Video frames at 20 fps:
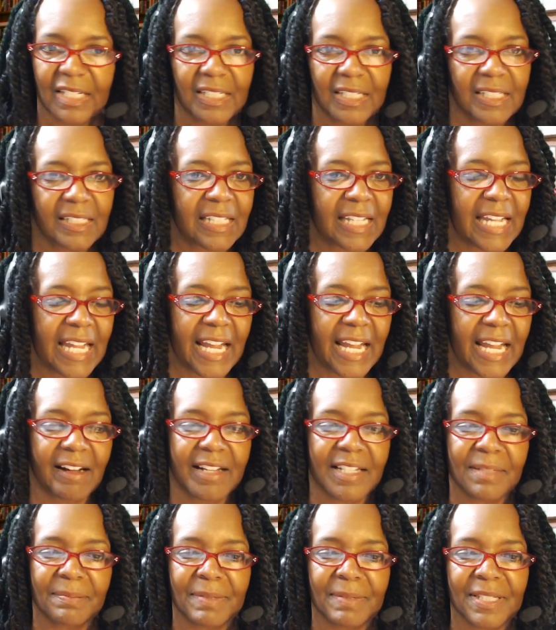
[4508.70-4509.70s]
The air
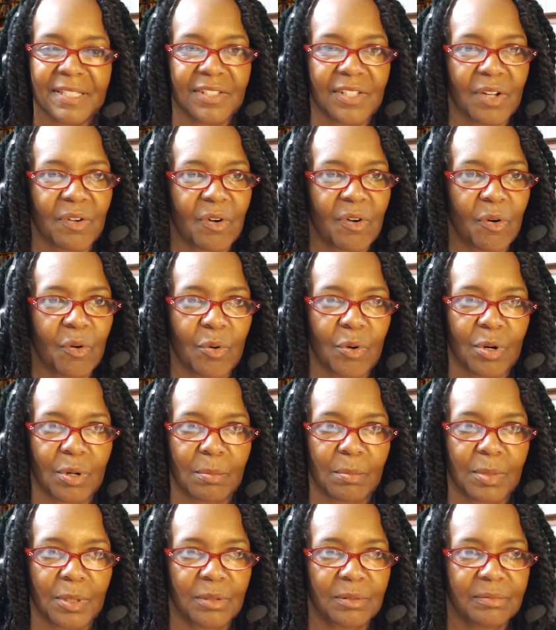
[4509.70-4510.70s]
has been so
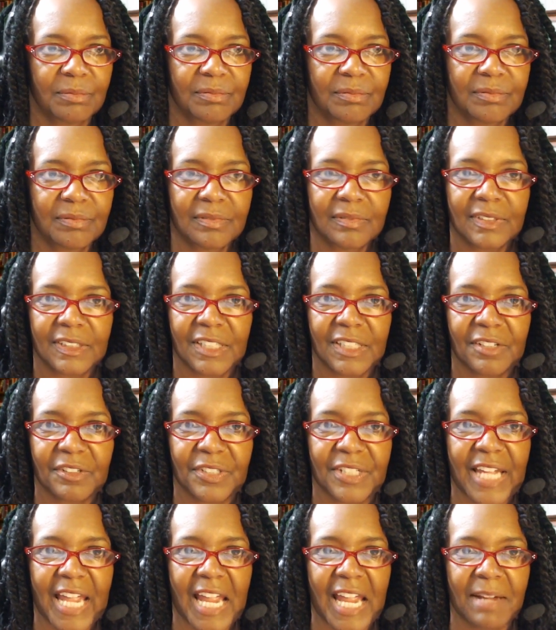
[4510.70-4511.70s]
horrible. You know, you
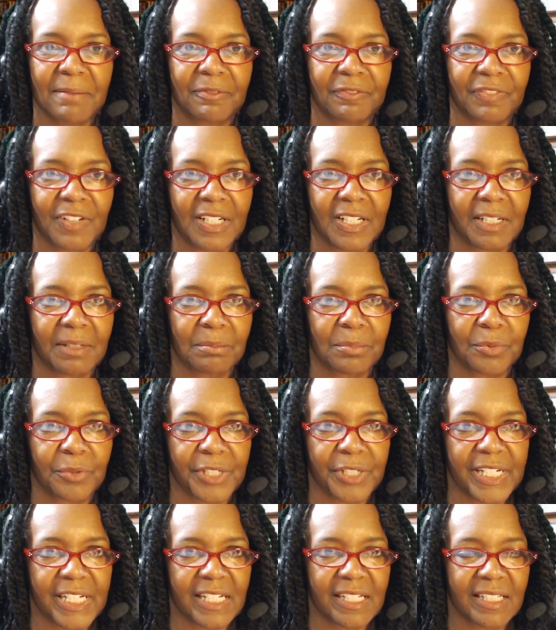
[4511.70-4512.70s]
can't fucking
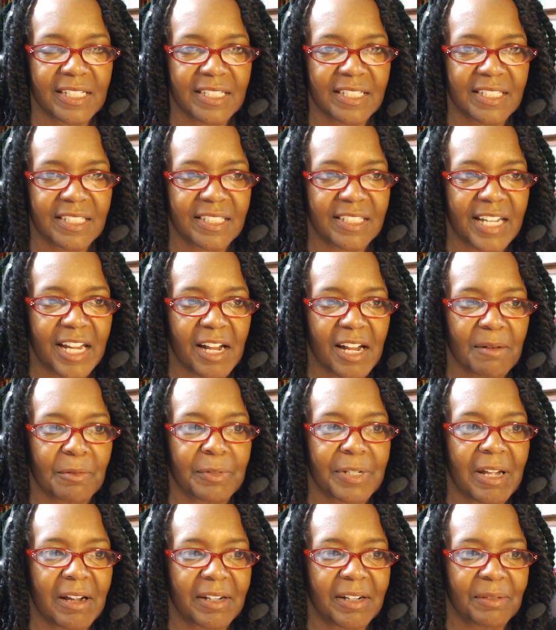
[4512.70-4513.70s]
breathe. It's just terrible.
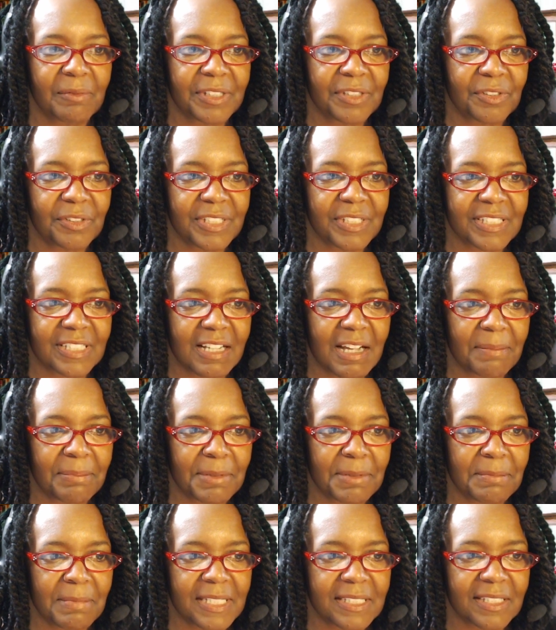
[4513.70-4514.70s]
We already went through this a couple
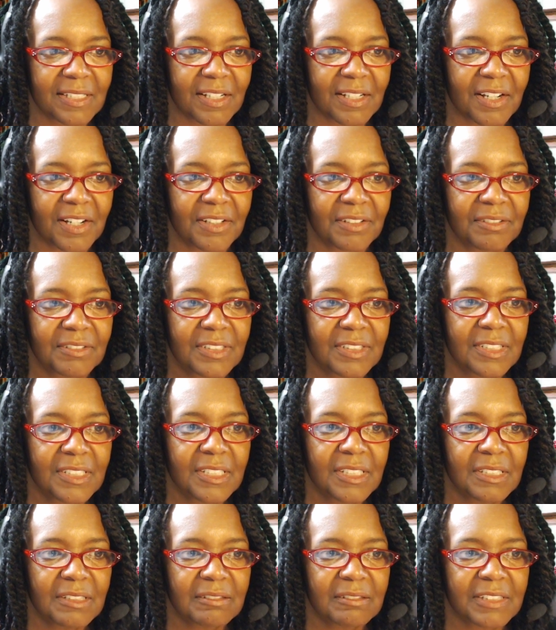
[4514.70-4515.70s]
of months ago
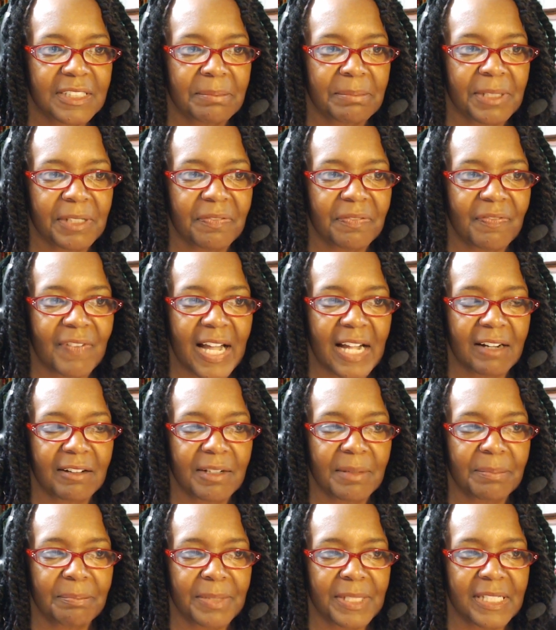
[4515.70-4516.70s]
with the big fire
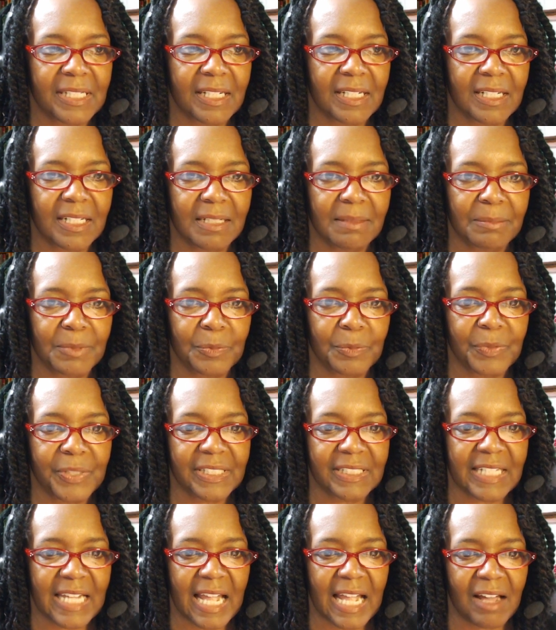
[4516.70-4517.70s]
up in uh, Marin
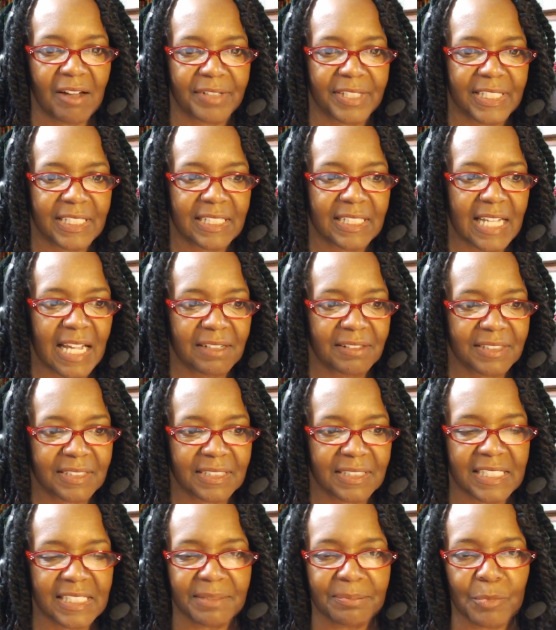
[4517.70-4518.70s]
County. Now it's,
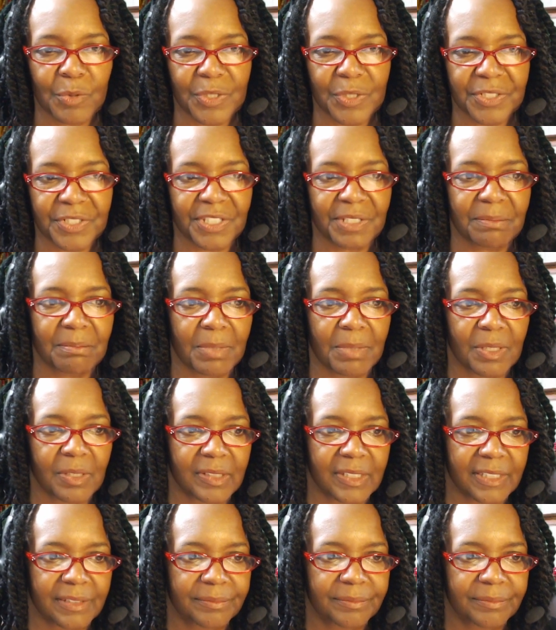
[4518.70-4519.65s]
there's more shit burning.